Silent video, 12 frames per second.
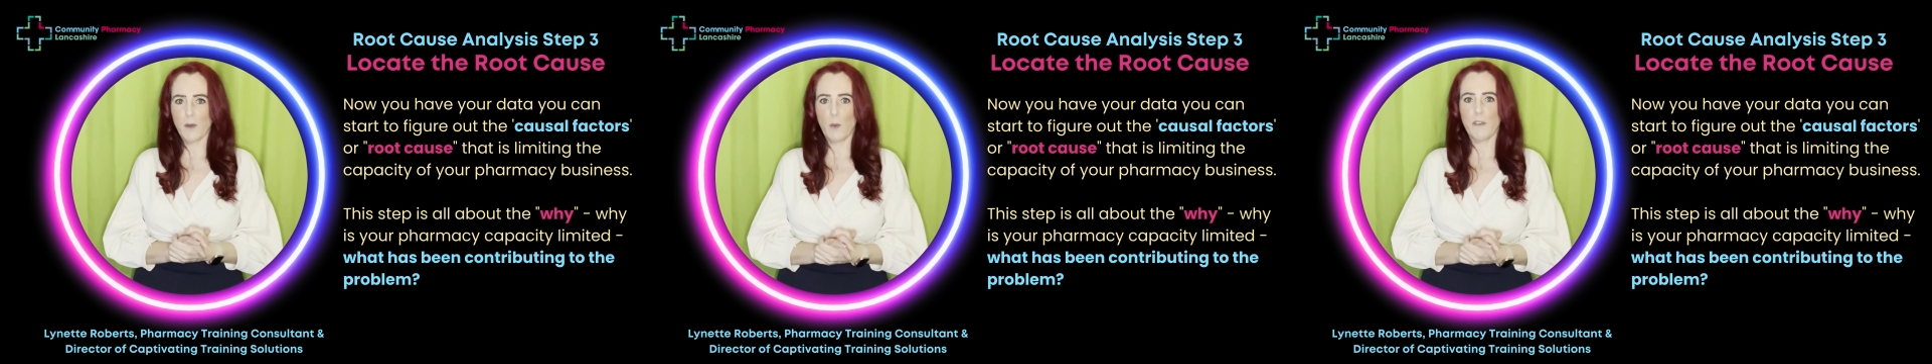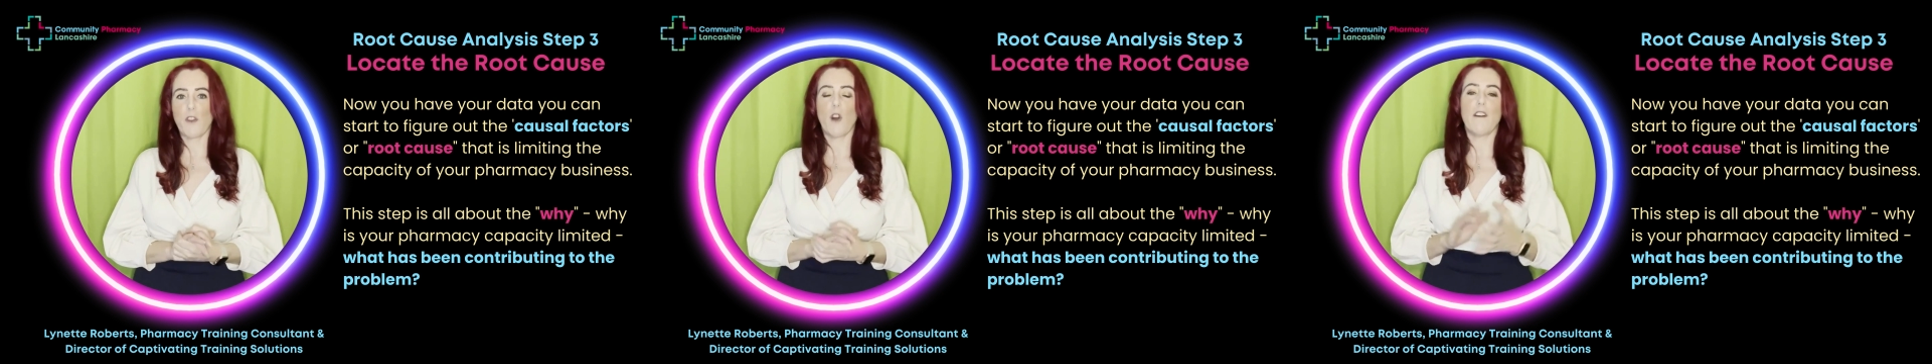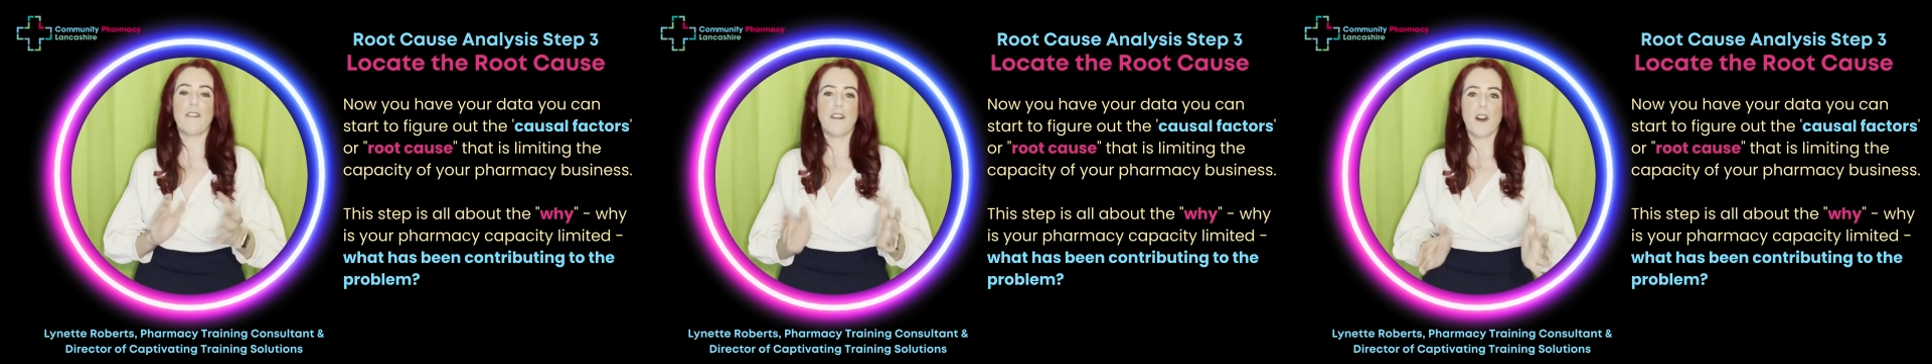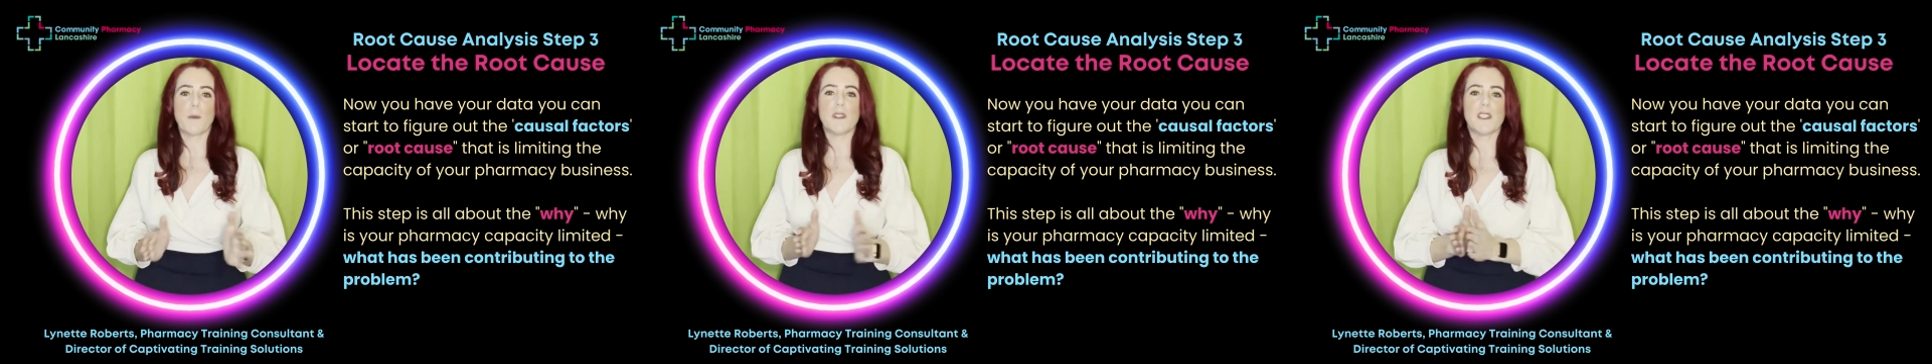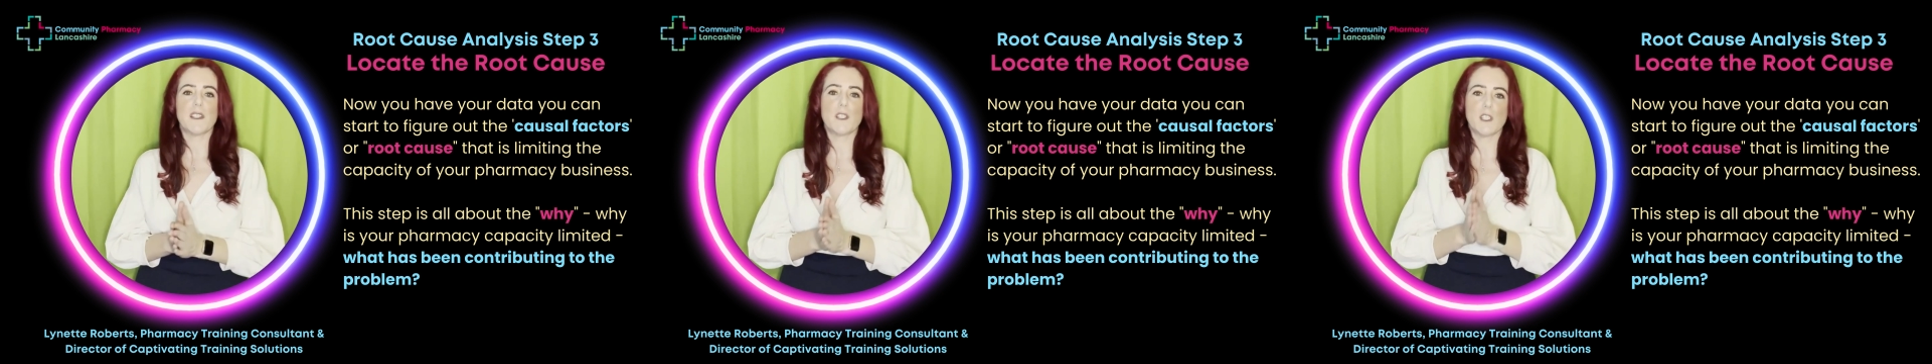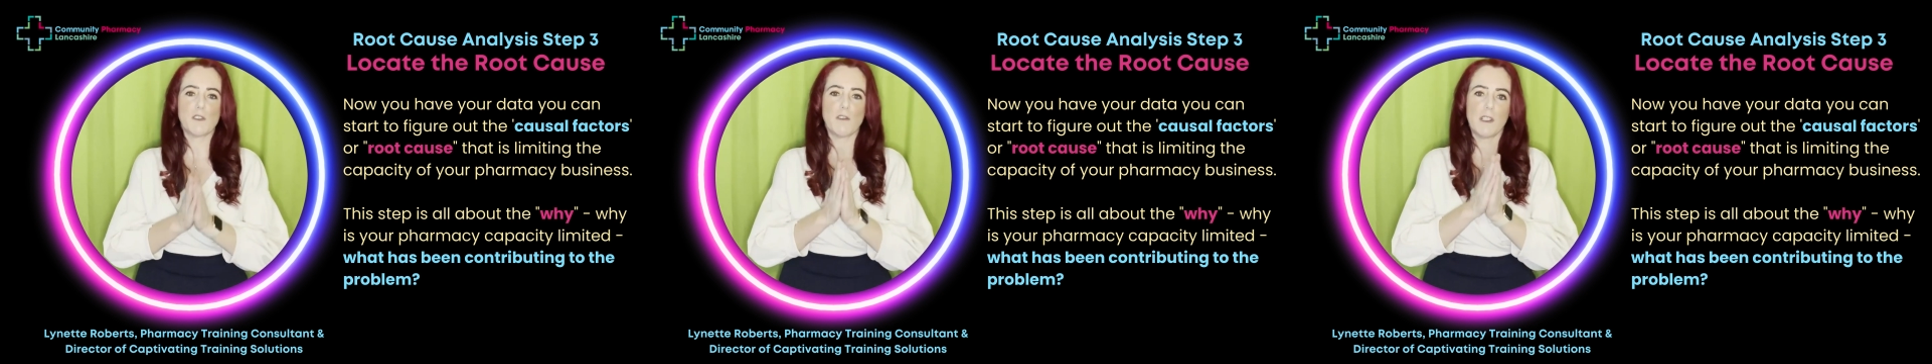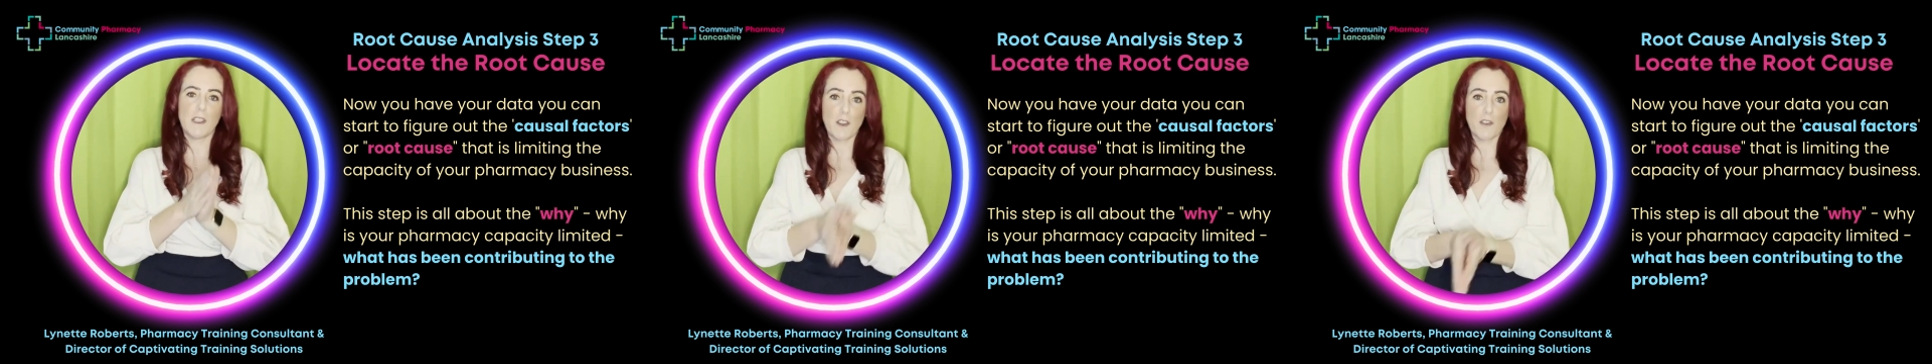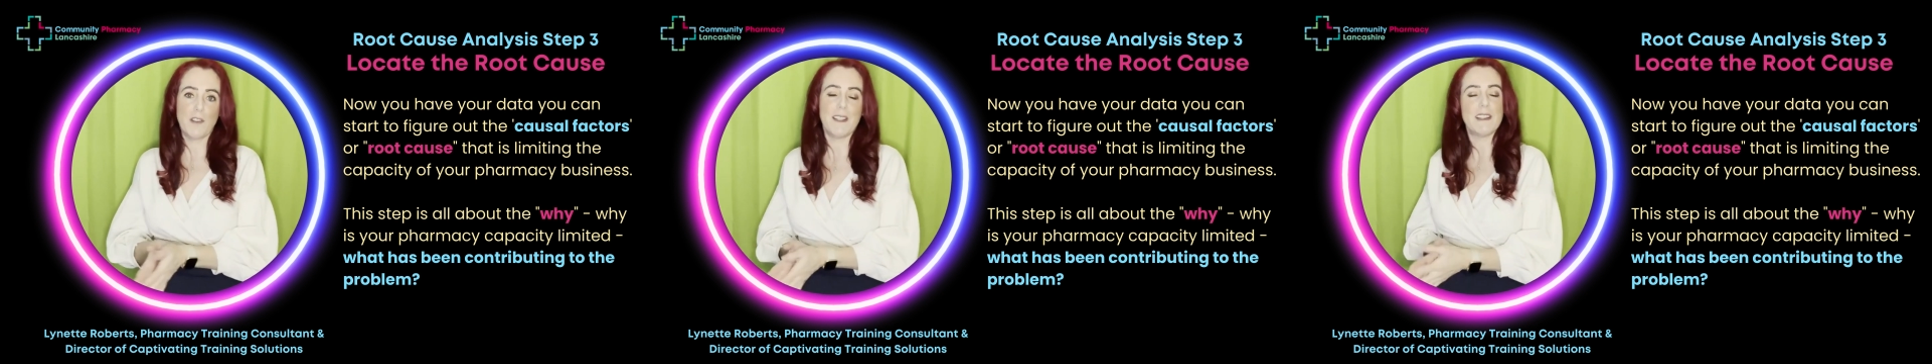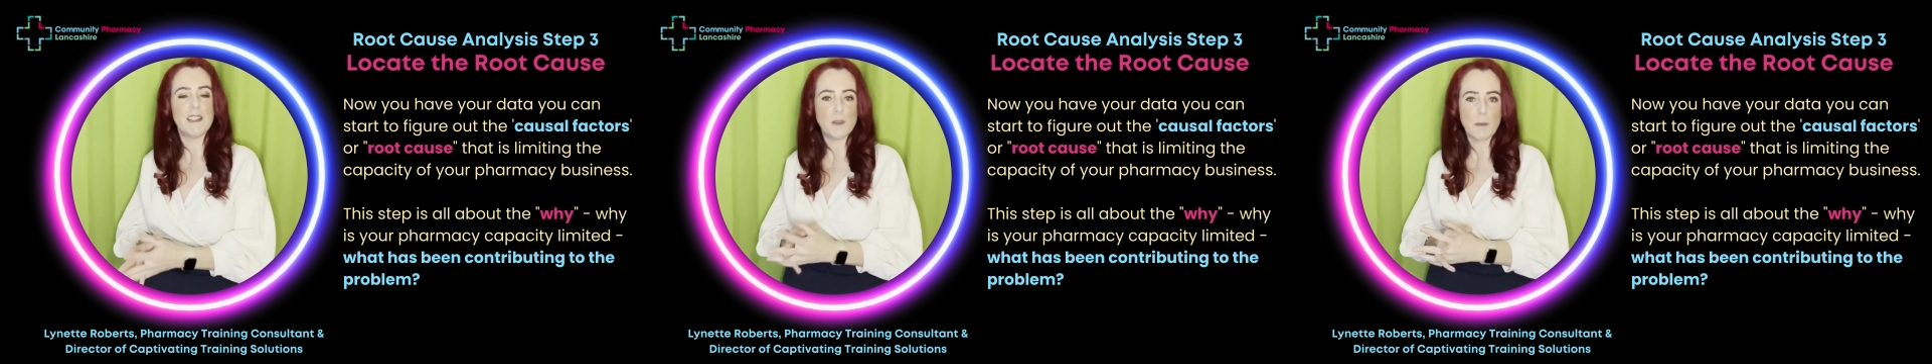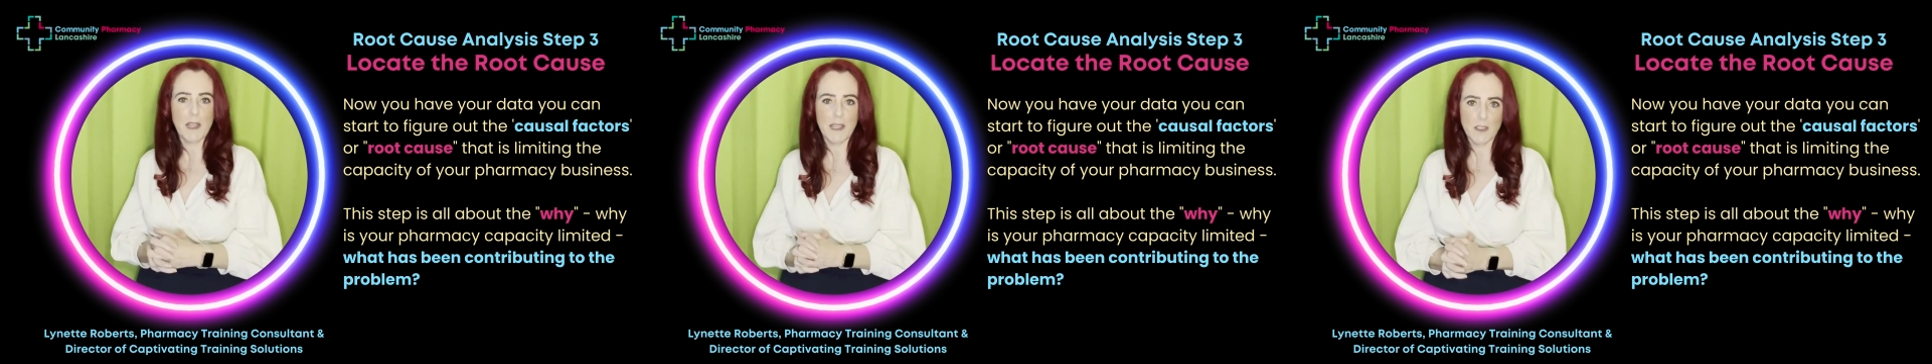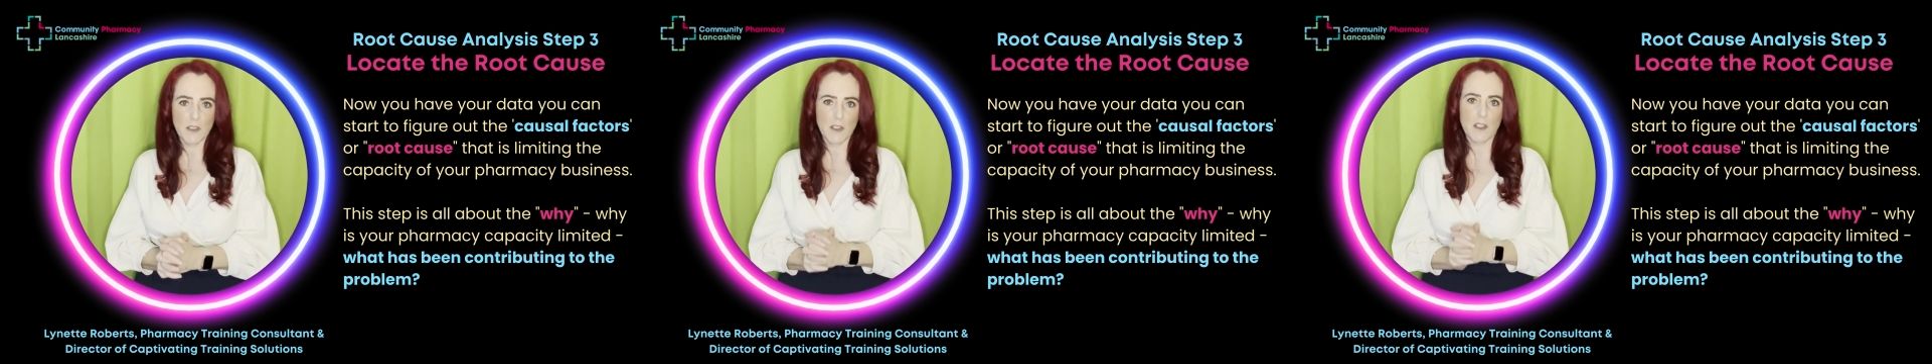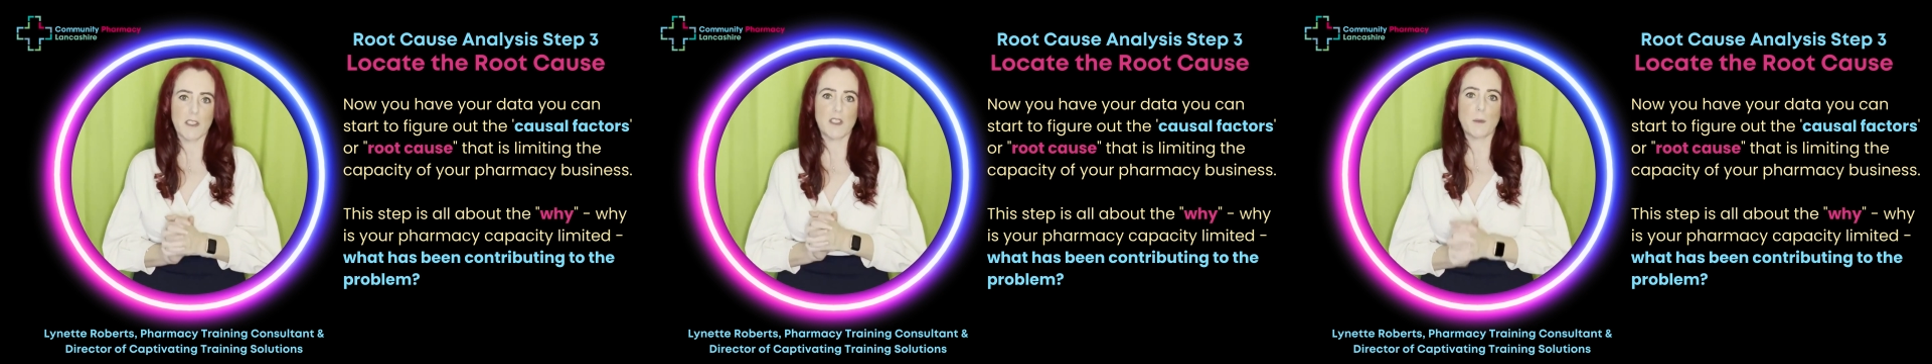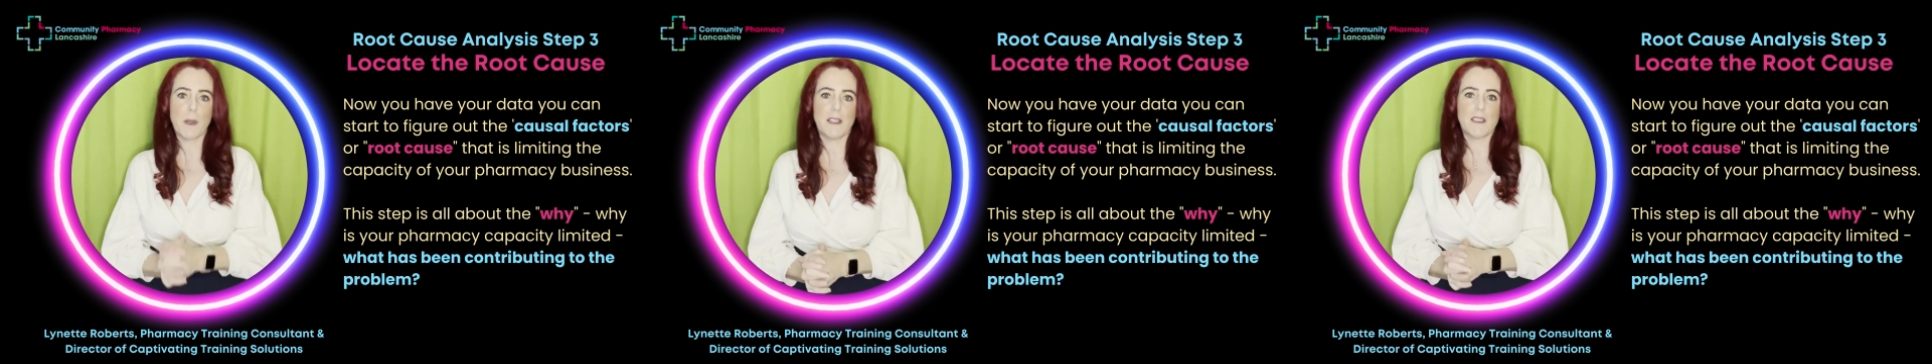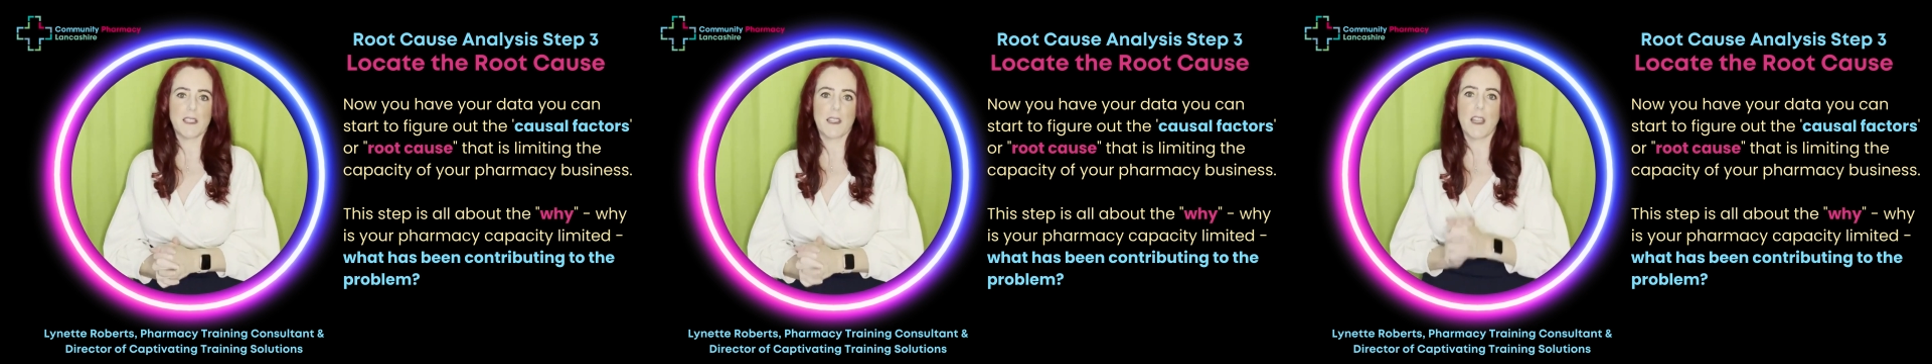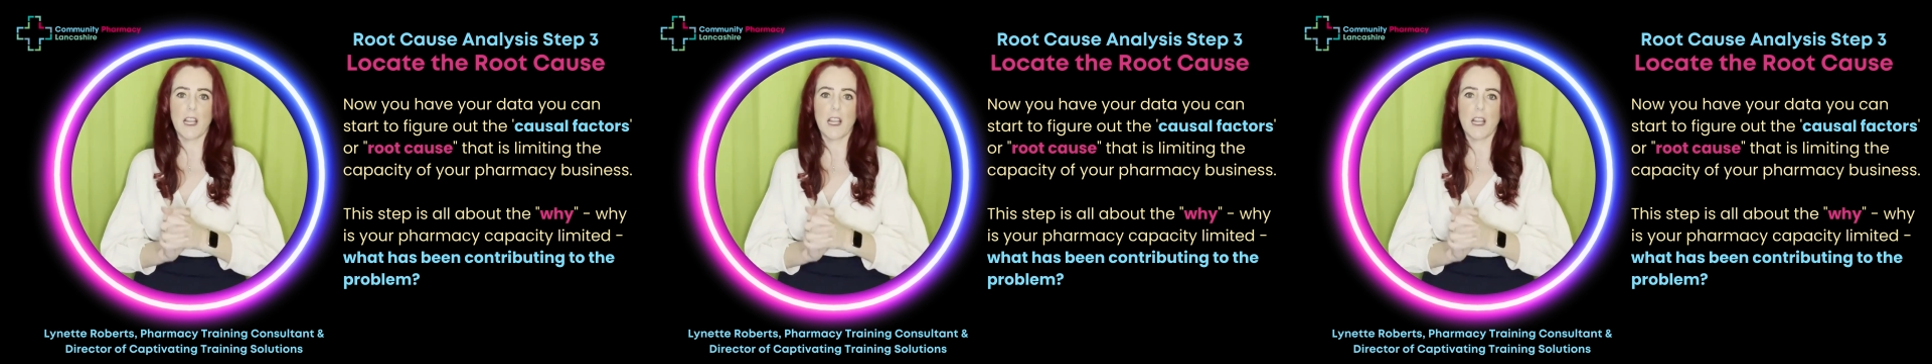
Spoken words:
we've got a pharmacist that's running 3 days behind in their dispensing